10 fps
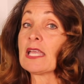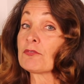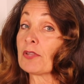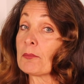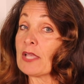
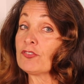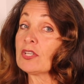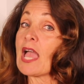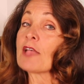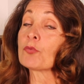
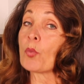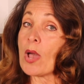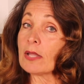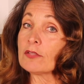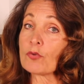inflammation, as
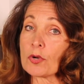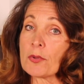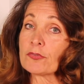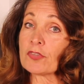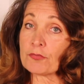well as
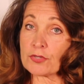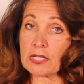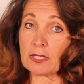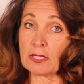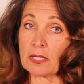hormones and
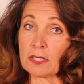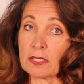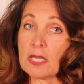fertility.